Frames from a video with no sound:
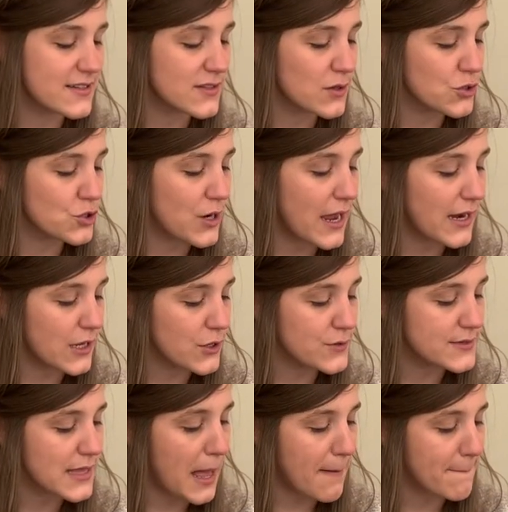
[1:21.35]
So try to
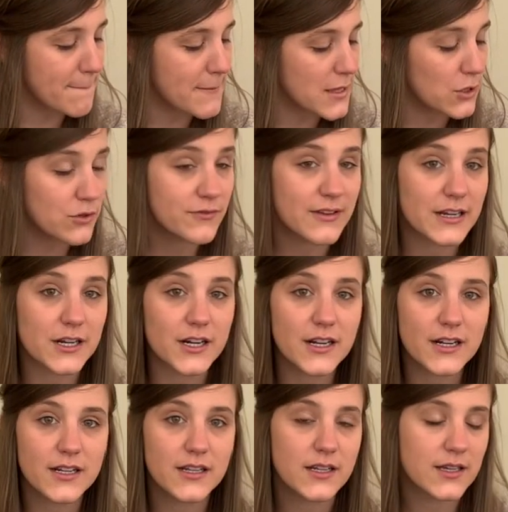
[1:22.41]
use that middle
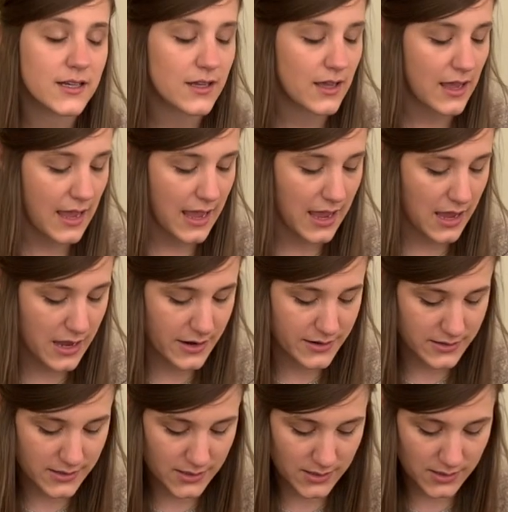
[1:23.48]
finger,
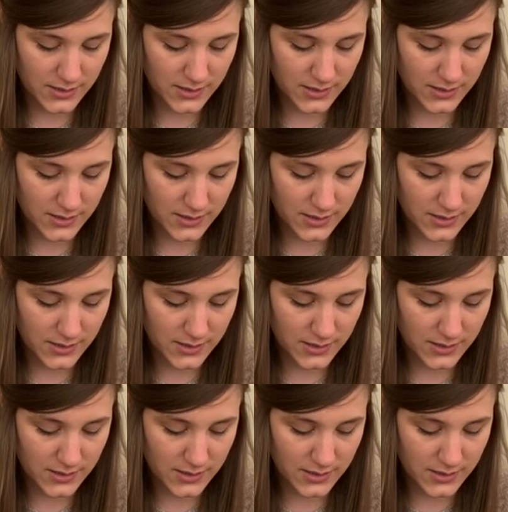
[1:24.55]
and